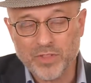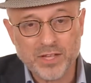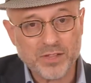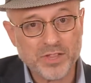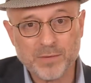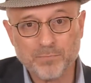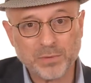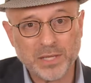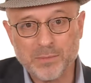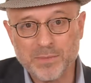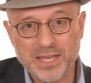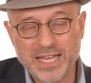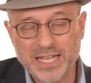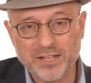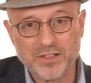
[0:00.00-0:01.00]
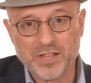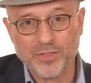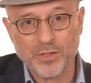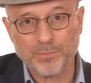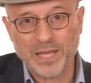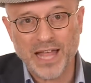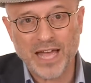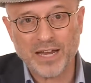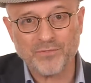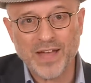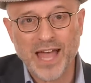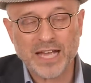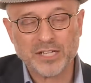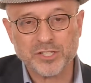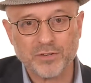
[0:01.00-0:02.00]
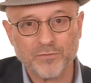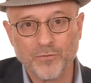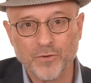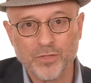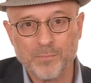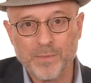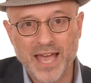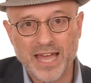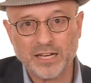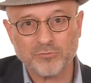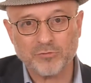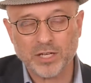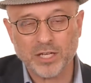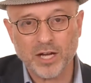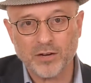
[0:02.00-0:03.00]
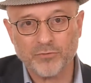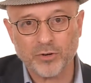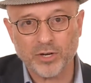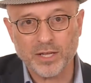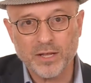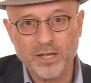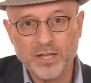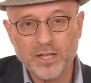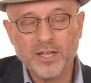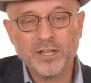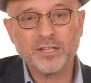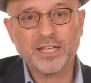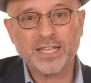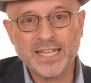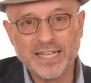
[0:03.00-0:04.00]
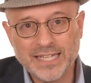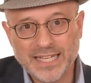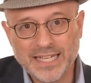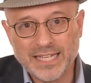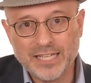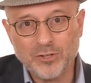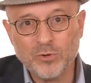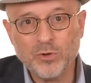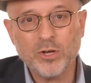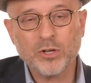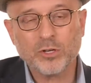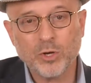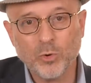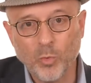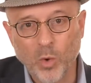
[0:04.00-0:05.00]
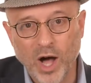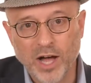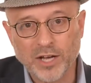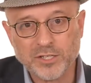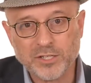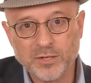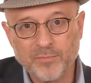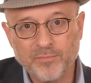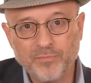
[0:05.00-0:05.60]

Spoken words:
simply means in the plan of action for the man in recovery to continue to watch